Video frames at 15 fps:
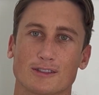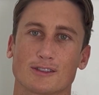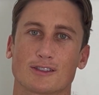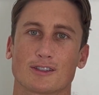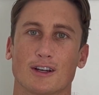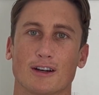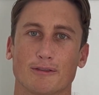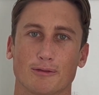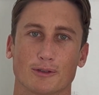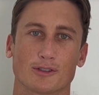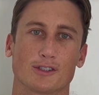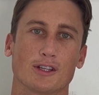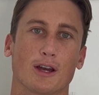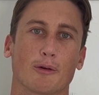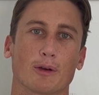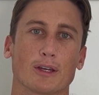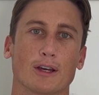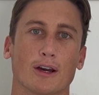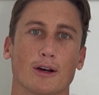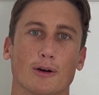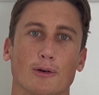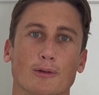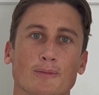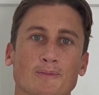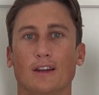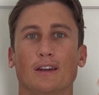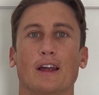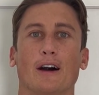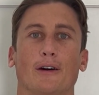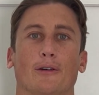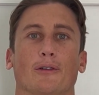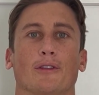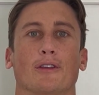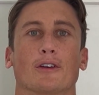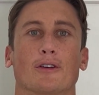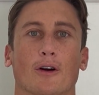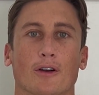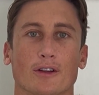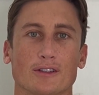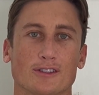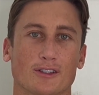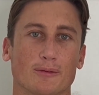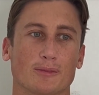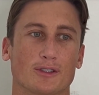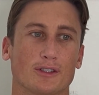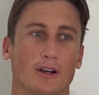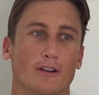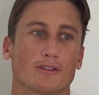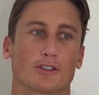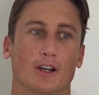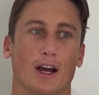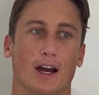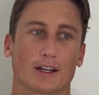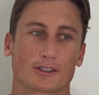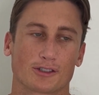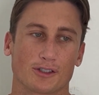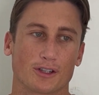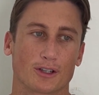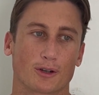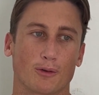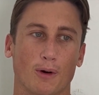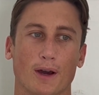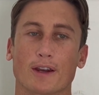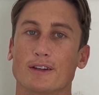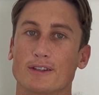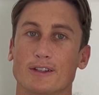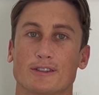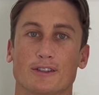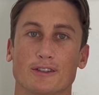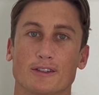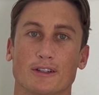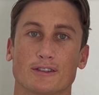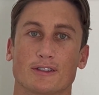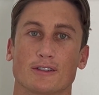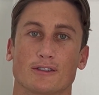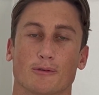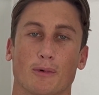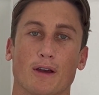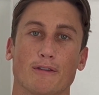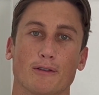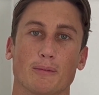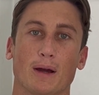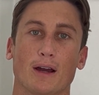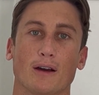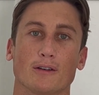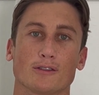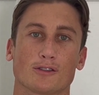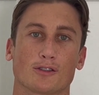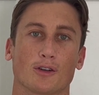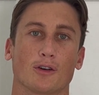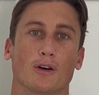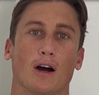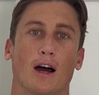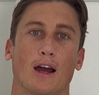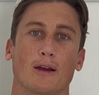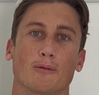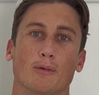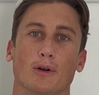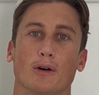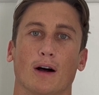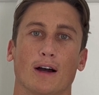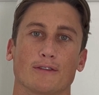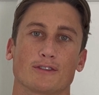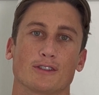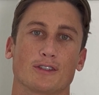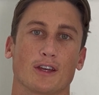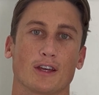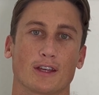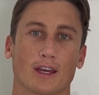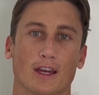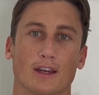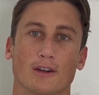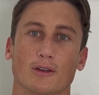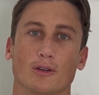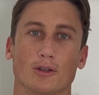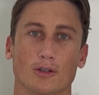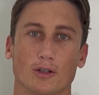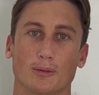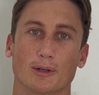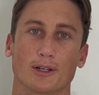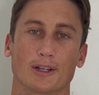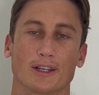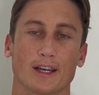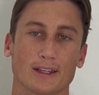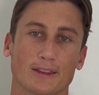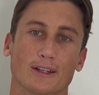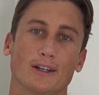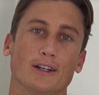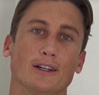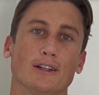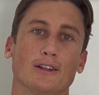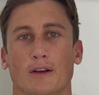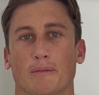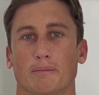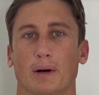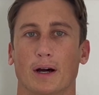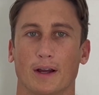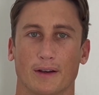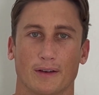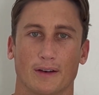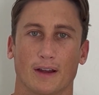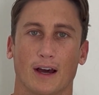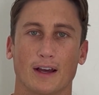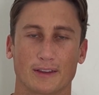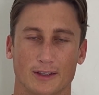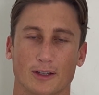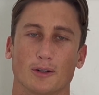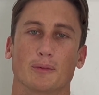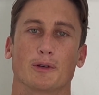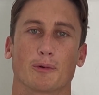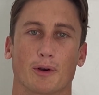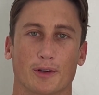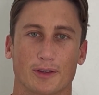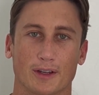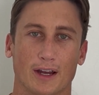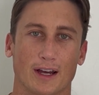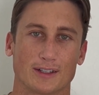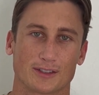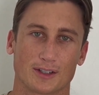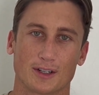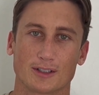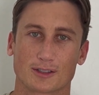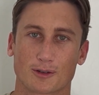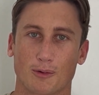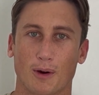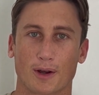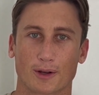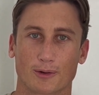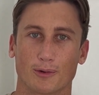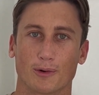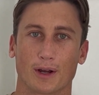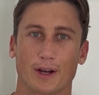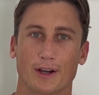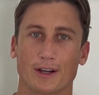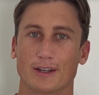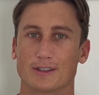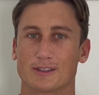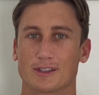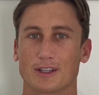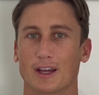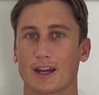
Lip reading: and stuff. We'll see how we go. Now, the gardens themselves are actually quite a decent distance away from my house, so I will have to take an Uber to get there. But I think it'll be worth it as it is quite a cool area to see